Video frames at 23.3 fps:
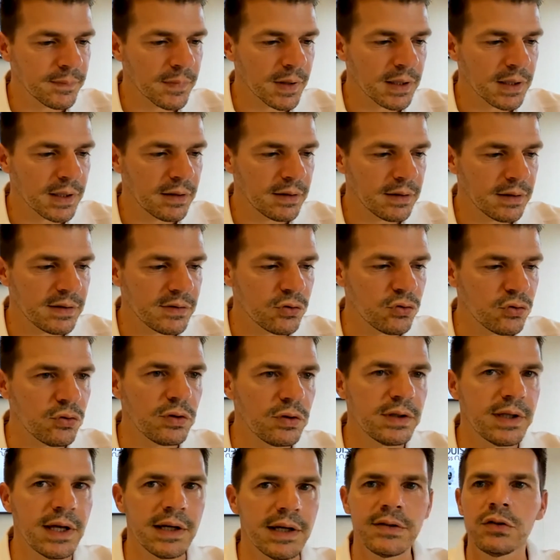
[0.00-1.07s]
This tool
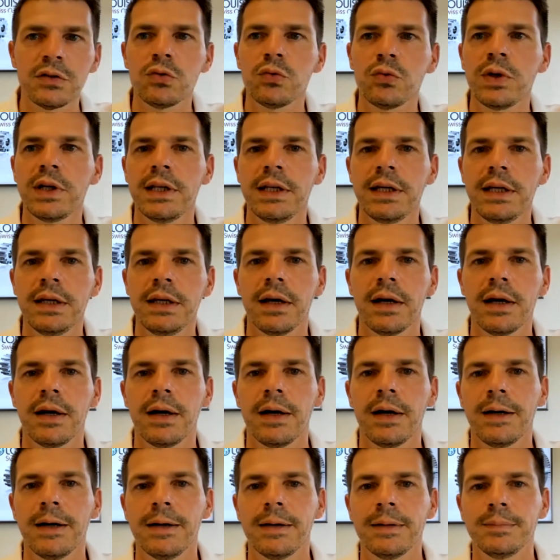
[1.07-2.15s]
doesn't really
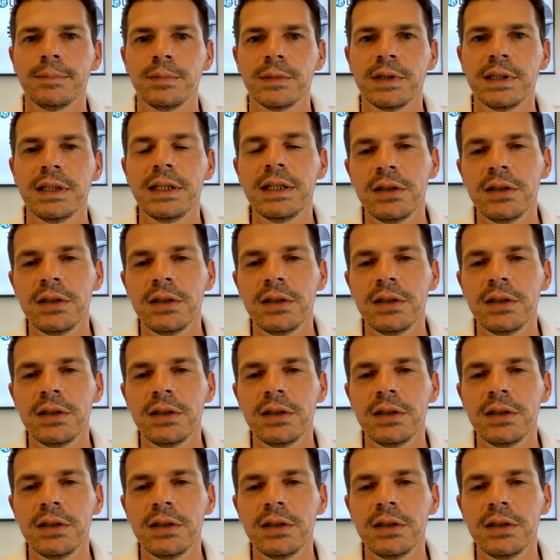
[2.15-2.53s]
need